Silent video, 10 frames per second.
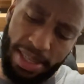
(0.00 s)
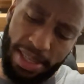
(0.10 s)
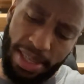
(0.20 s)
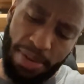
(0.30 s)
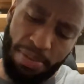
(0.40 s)

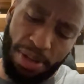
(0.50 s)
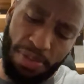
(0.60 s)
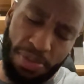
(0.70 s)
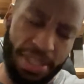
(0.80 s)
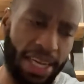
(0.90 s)

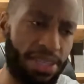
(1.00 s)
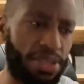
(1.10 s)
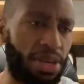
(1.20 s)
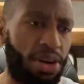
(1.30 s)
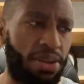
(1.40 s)
emblem was
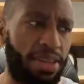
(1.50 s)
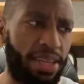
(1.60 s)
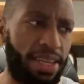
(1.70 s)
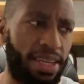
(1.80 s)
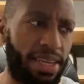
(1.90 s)
actually on
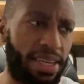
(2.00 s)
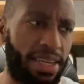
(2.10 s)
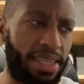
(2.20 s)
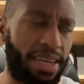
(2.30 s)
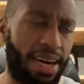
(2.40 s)
the
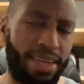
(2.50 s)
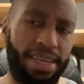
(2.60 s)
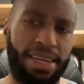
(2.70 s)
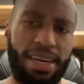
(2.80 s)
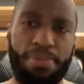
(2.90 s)

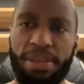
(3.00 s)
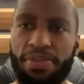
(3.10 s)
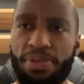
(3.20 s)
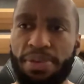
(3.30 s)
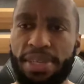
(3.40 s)
katana, I
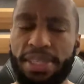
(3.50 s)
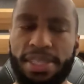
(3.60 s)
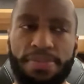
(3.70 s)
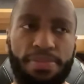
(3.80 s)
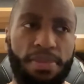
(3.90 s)
believe it
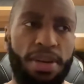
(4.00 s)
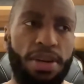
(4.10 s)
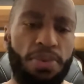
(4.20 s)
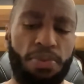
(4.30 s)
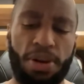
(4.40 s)
was,
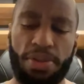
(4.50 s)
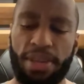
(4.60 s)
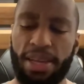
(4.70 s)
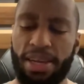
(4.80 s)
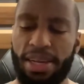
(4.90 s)
where
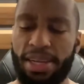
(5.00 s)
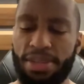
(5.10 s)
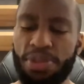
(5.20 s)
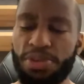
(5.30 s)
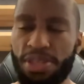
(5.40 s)
the
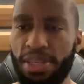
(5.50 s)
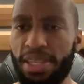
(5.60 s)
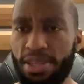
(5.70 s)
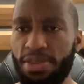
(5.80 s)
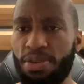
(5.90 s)

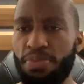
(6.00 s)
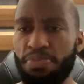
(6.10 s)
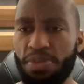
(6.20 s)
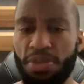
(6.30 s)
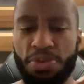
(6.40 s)
usually,
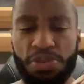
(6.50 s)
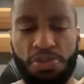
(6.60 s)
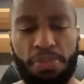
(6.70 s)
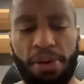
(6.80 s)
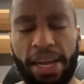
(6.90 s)

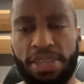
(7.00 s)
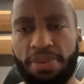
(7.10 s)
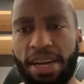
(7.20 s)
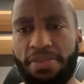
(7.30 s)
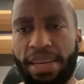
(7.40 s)
usual brands
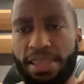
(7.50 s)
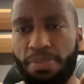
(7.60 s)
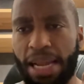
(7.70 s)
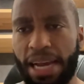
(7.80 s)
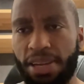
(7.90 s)
will have like the
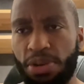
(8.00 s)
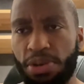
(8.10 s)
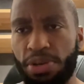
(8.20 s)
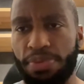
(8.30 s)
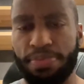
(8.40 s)
black logo.